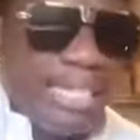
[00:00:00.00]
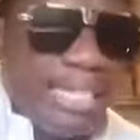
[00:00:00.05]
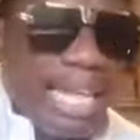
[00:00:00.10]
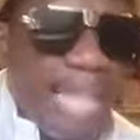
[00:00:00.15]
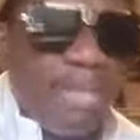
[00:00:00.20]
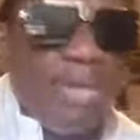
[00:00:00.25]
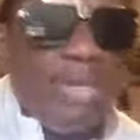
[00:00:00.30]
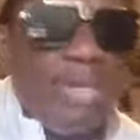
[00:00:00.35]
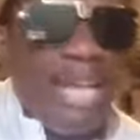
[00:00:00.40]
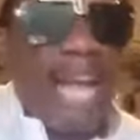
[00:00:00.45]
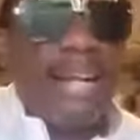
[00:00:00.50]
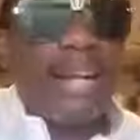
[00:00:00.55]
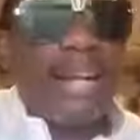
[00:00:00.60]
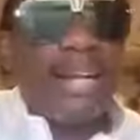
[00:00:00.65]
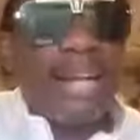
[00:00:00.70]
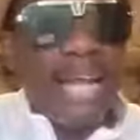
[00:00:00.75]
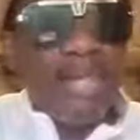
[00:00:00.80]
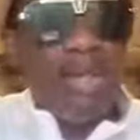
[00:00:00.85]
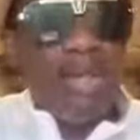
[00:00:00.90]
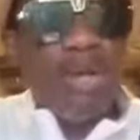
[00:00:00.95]
that you hear
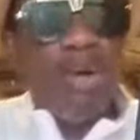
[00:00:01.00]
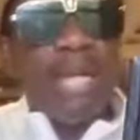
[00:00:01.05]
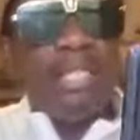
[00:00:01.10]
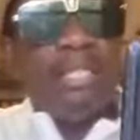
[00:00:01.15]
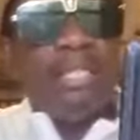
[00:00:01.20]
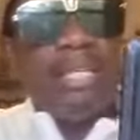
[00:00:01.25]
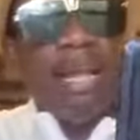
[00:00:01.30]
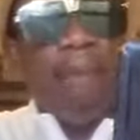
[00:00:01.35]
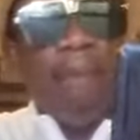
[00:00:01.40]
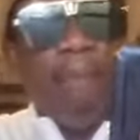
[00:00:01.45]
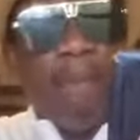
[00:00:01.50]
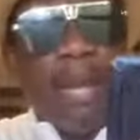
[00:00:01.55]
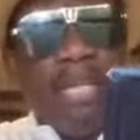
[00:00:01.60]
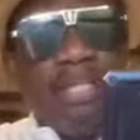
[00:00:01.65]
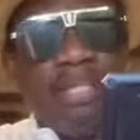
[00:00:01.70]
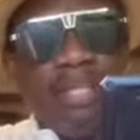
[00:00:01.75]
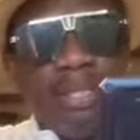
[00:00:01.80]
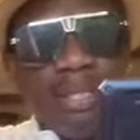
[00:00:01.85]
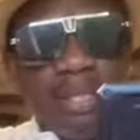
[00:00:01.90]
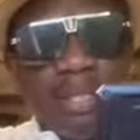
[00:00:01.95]
you go and see the page